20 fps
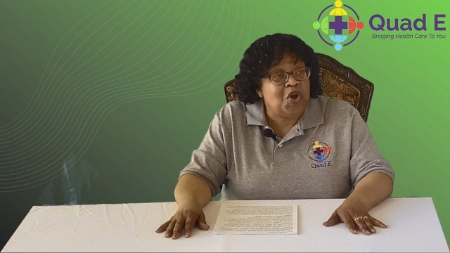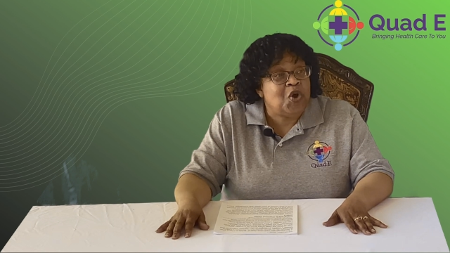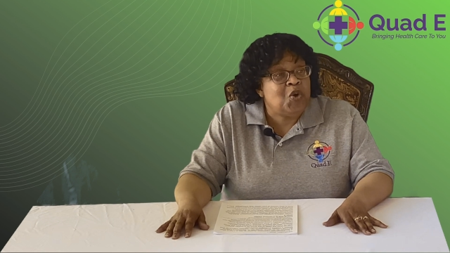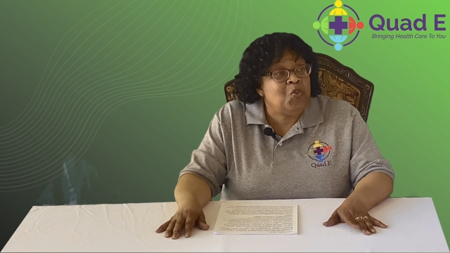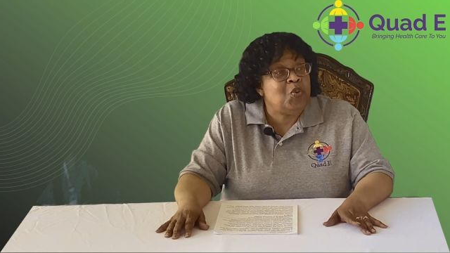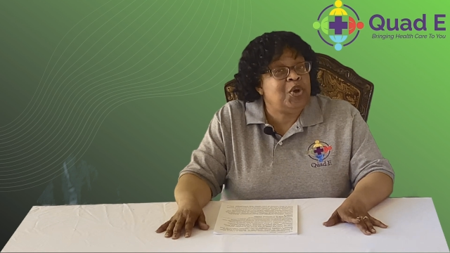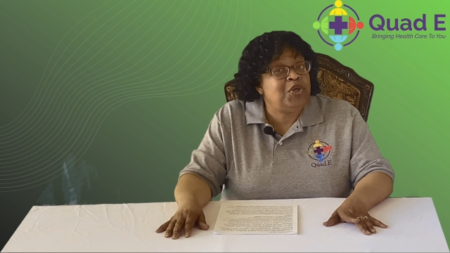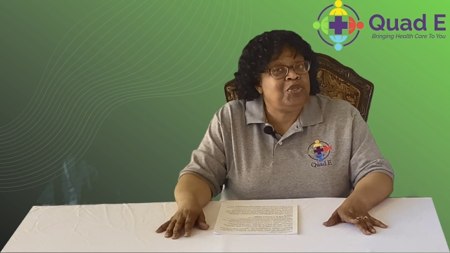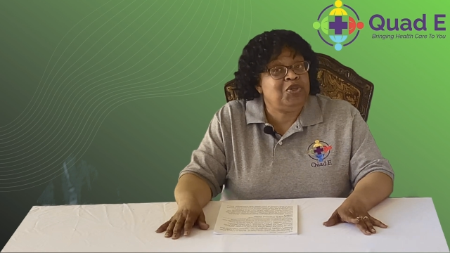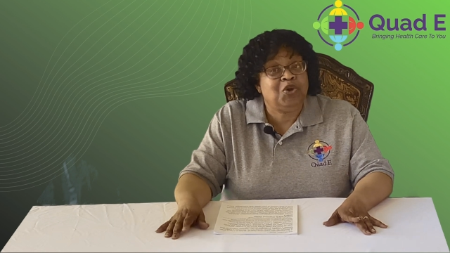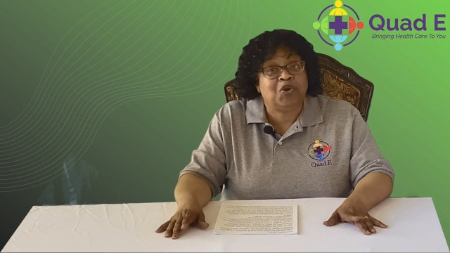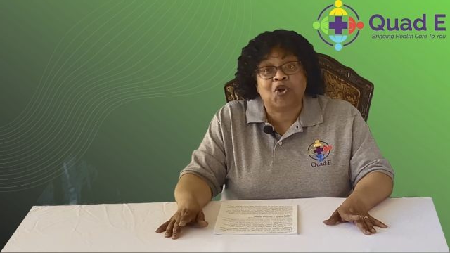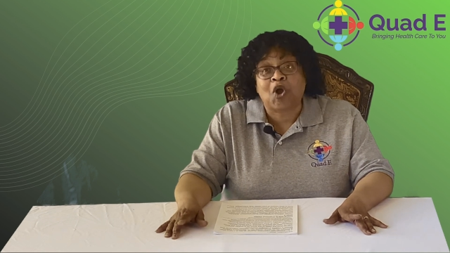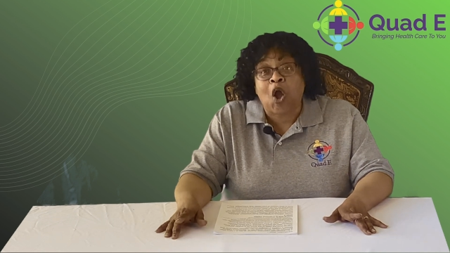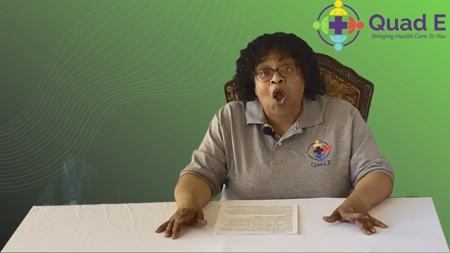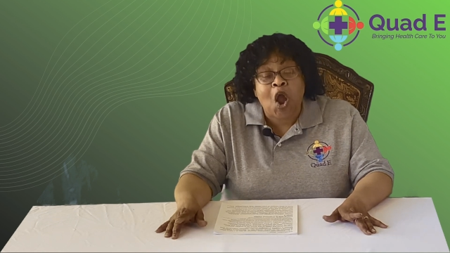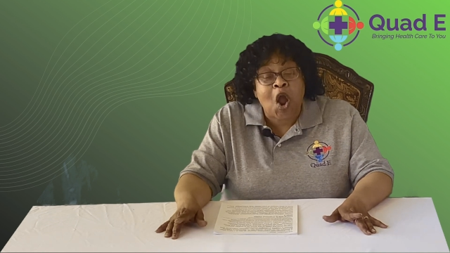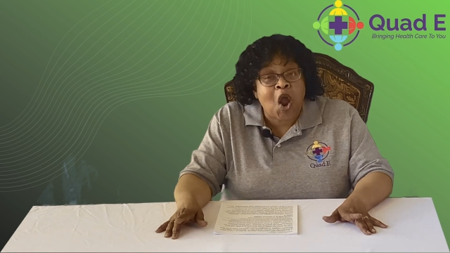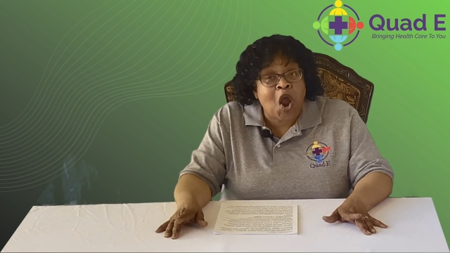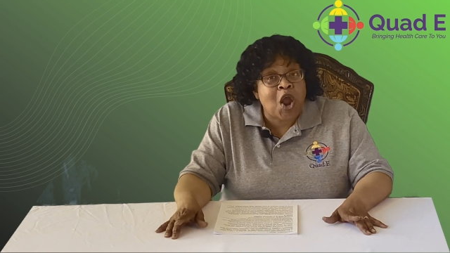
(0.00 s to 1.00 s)
with your
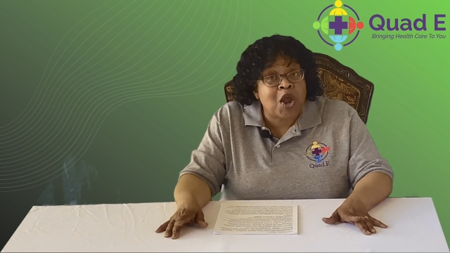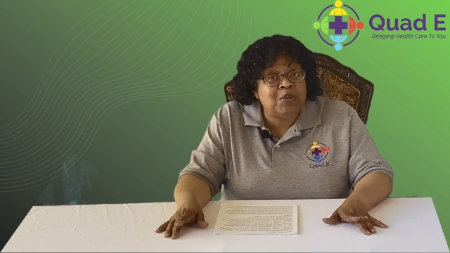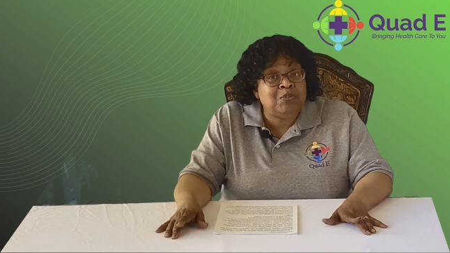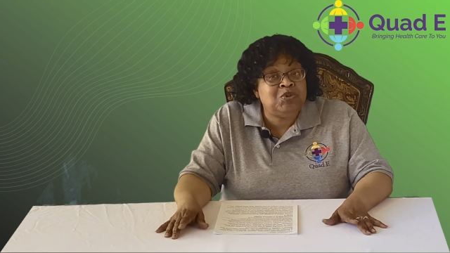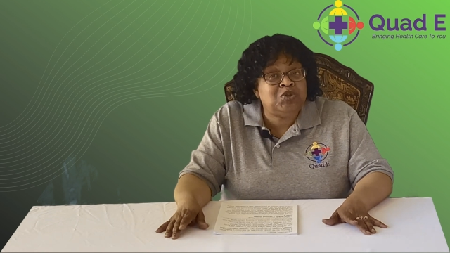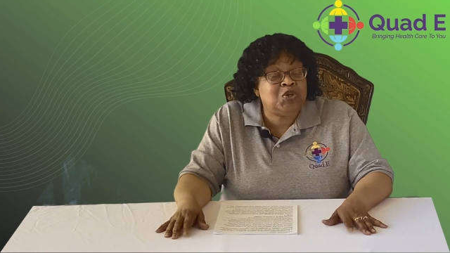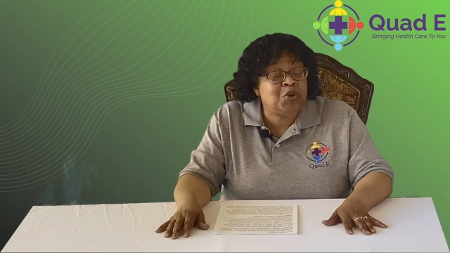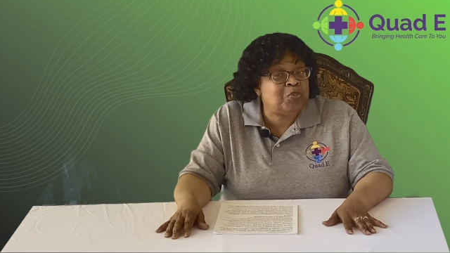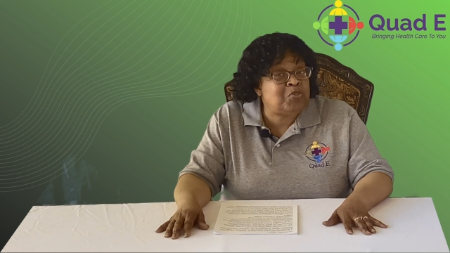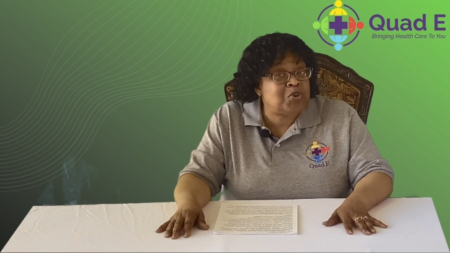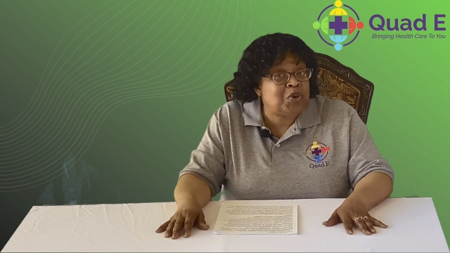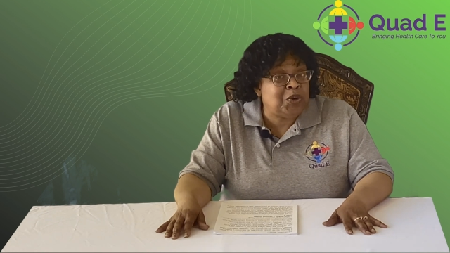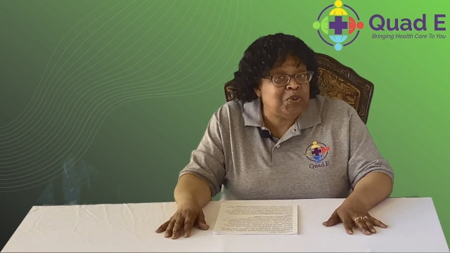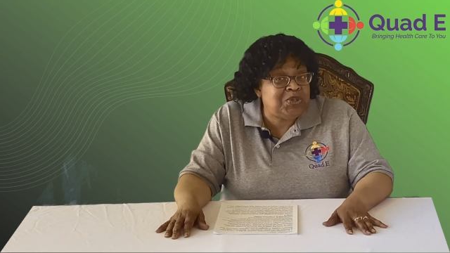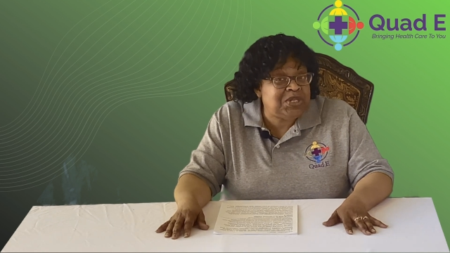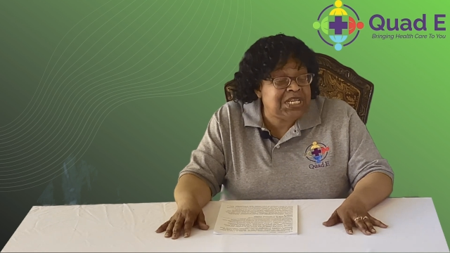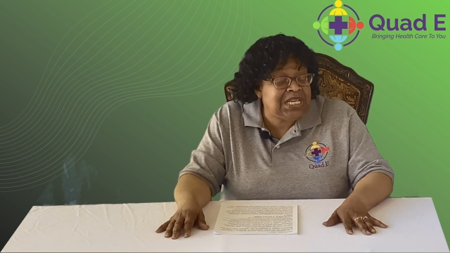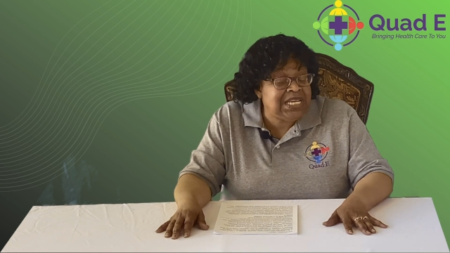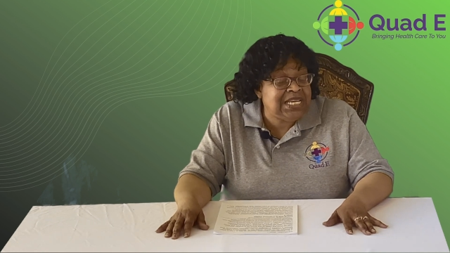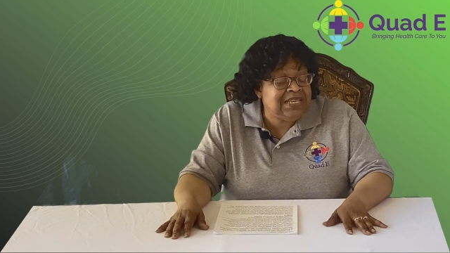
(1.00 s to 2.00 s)
carbs, your
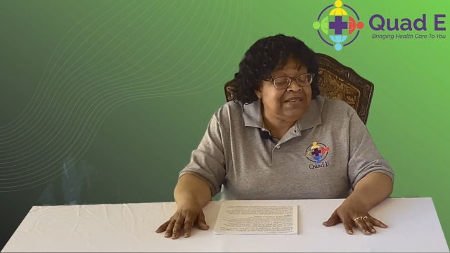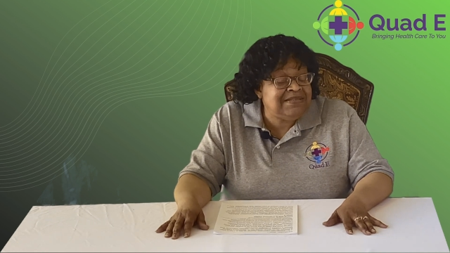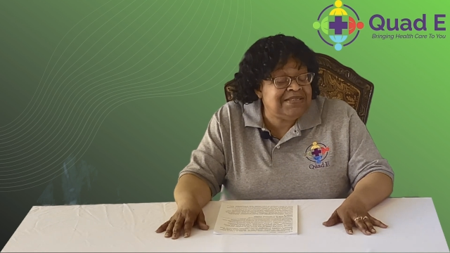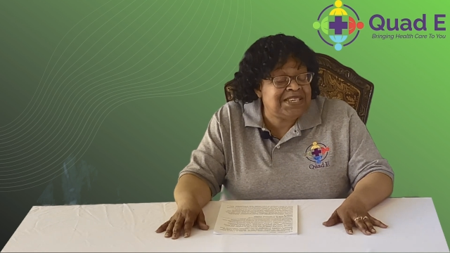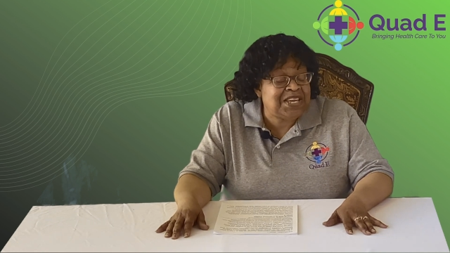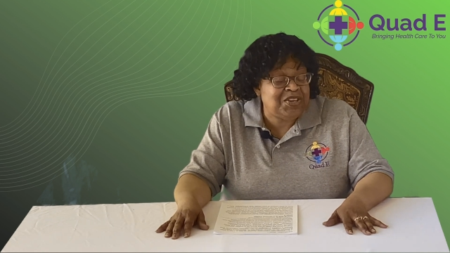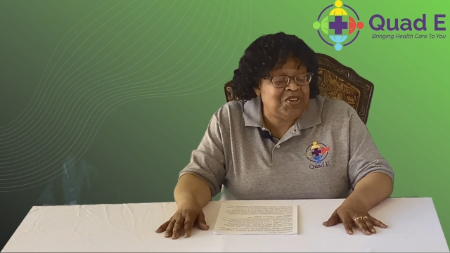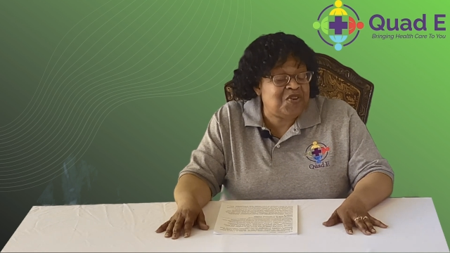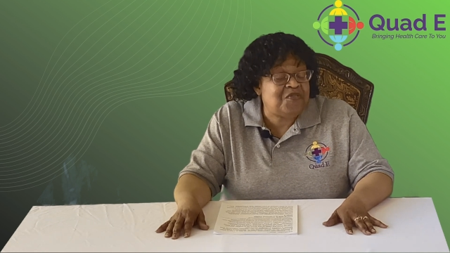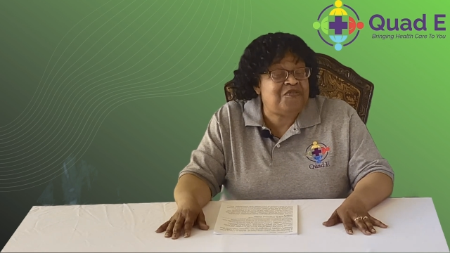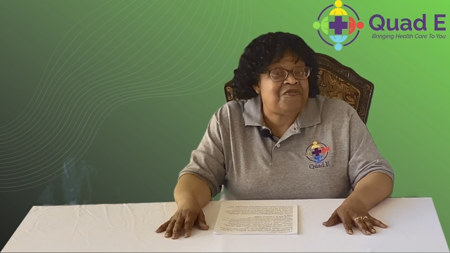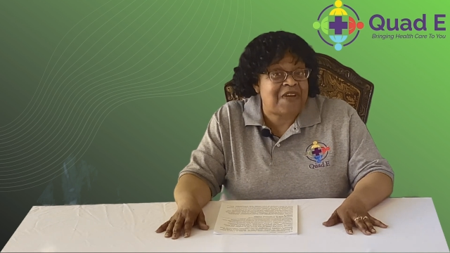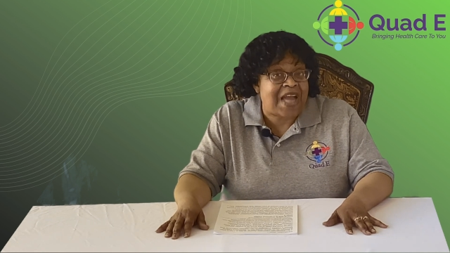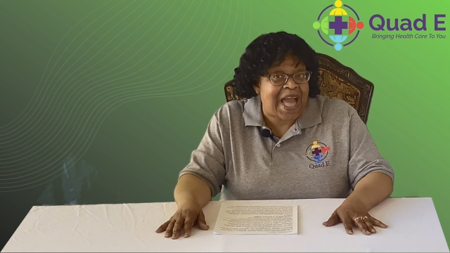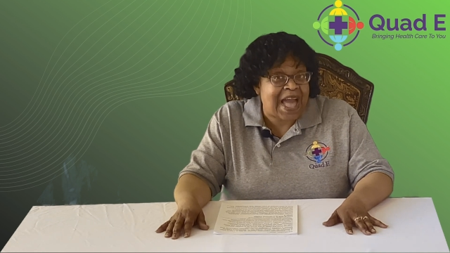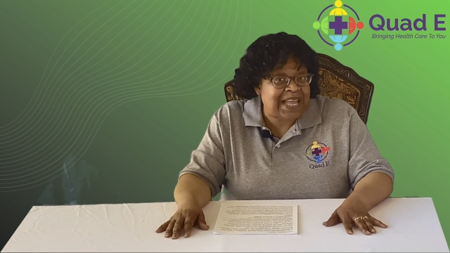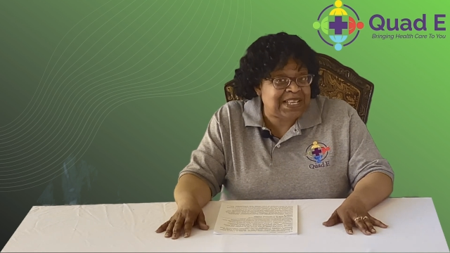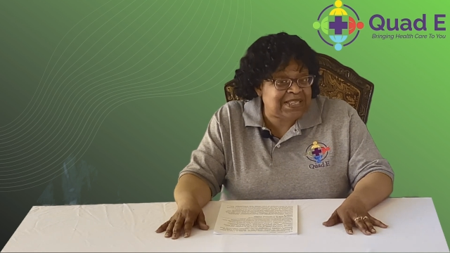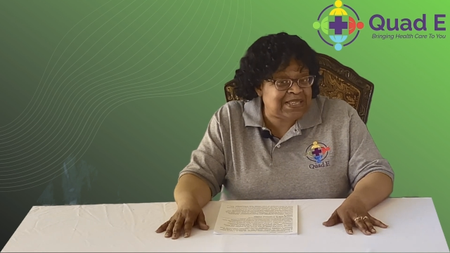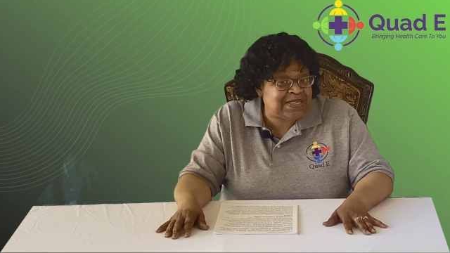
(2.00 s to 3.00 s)
proteins, and your
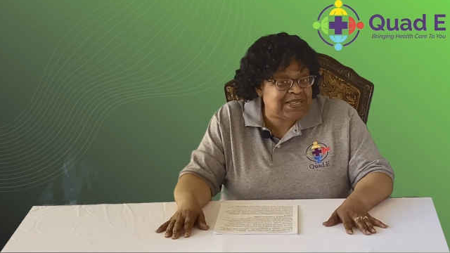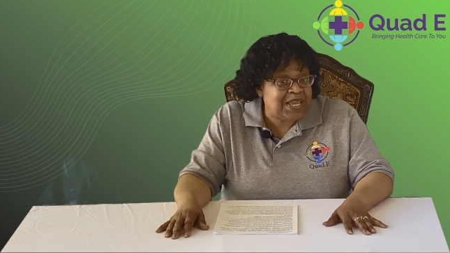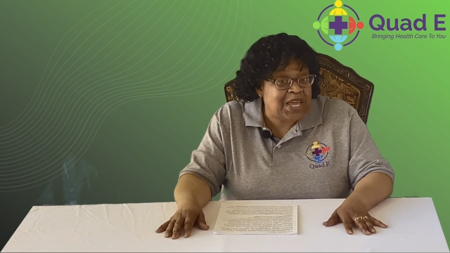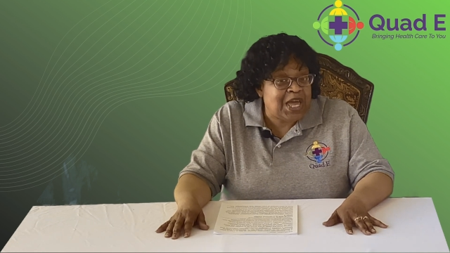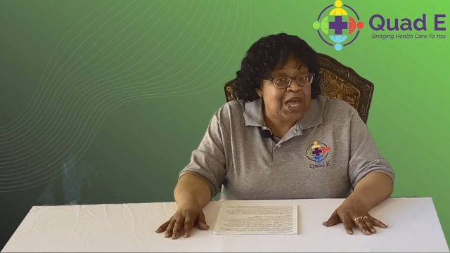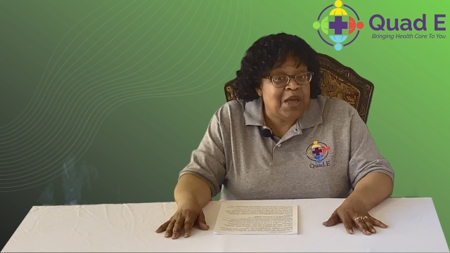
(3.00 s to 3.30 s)
fats.